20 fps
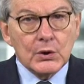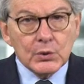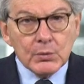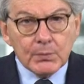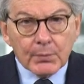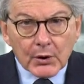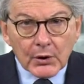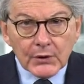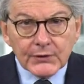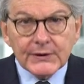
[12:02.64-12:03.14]
To
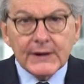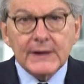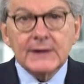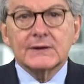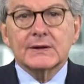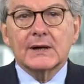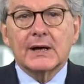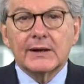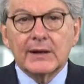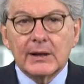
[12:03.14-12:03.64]

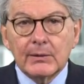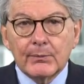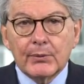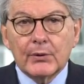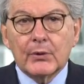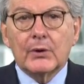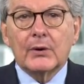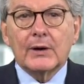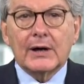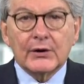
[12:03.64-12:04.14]
protect and
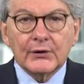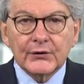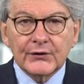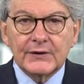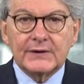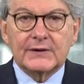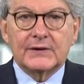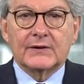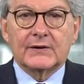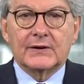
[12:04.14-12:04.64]
empower our
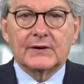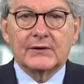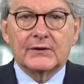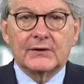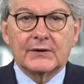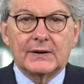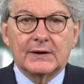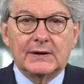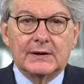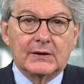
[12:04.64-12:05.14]

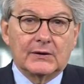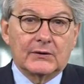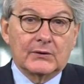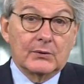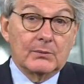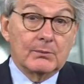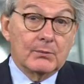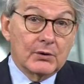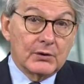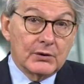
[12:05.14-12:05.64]
citizens in the
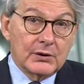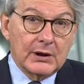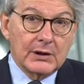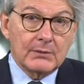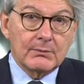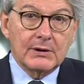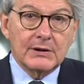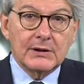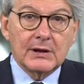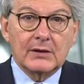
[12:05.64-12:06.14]
modern
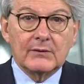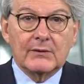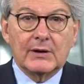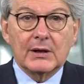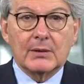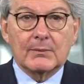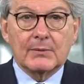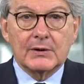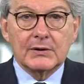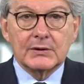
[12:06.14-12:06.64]
media
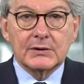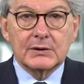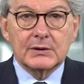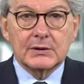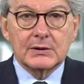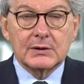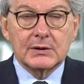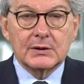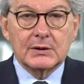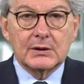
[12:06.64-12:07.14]
environment,
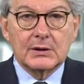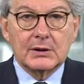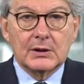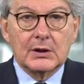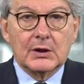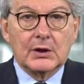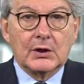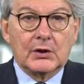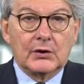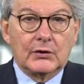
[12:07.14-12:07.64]

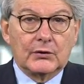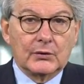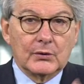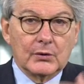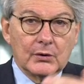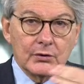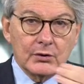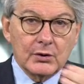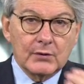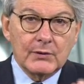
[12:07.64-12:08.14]
the
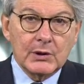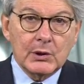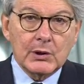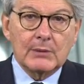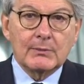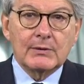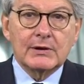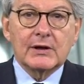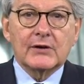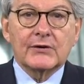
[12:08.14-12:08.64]
Audiovisual
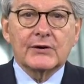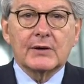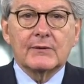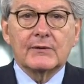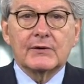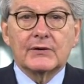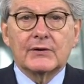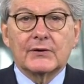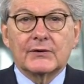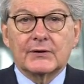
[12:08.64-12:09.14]
Media
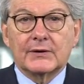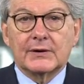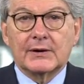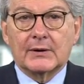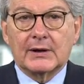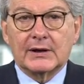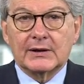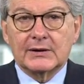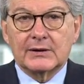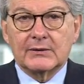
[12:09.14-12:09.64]
Services
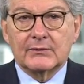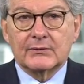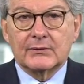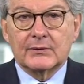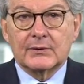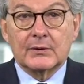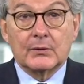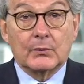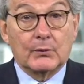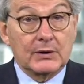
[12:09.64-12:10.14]
Directive
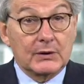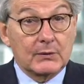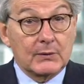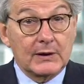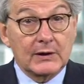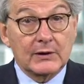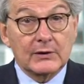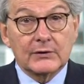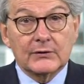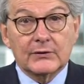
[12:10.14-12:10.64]

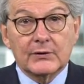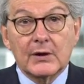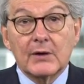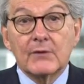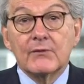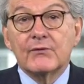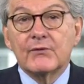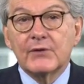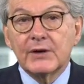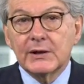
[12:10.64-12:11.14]
requires
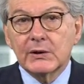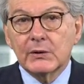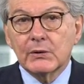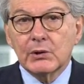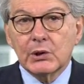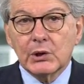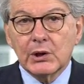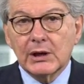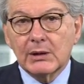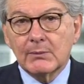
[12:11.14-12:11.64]
video
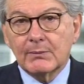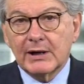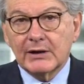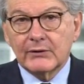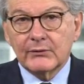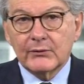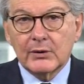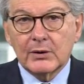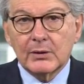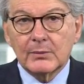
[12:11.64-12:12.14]
sharing
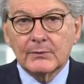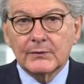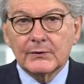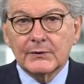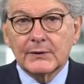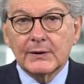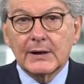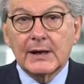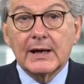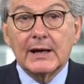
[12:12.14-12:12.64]
platforms
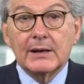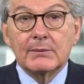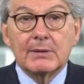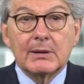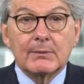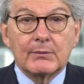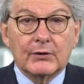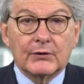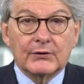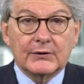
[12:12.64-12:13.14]
and
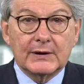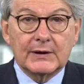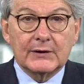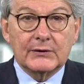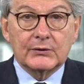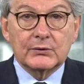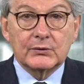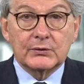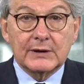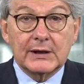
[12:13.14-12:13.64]
member states
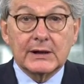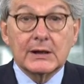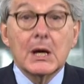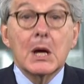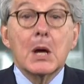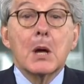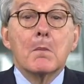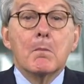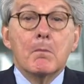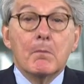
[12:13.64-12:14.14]
to take
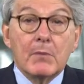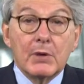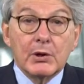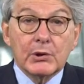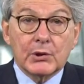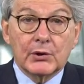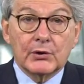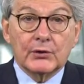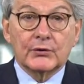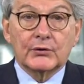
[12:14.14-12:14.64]

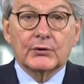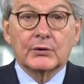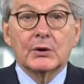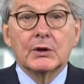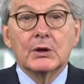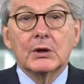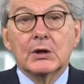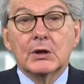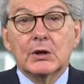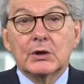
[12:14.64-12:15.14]
measures
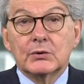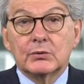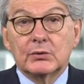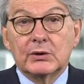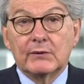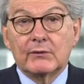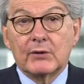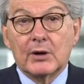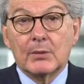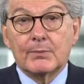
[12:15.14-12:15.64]
to
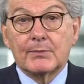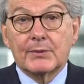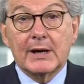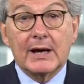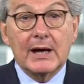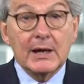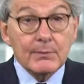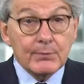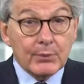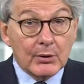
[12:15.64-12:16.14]
develop
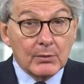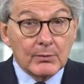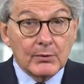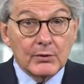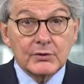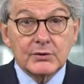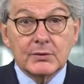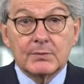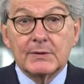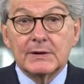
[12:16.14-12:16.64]
and
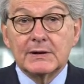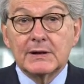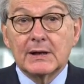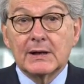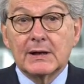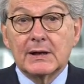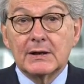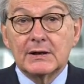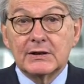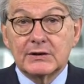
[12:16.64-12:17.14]
promote
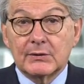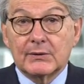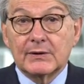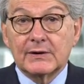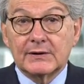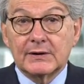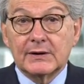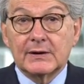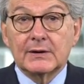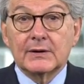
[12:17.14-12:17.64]
media
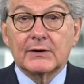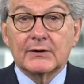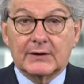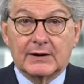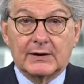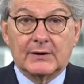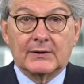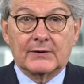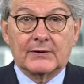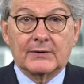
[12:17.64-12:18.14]
literacy
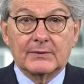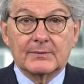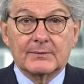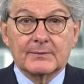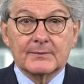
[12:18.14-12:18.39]
skills.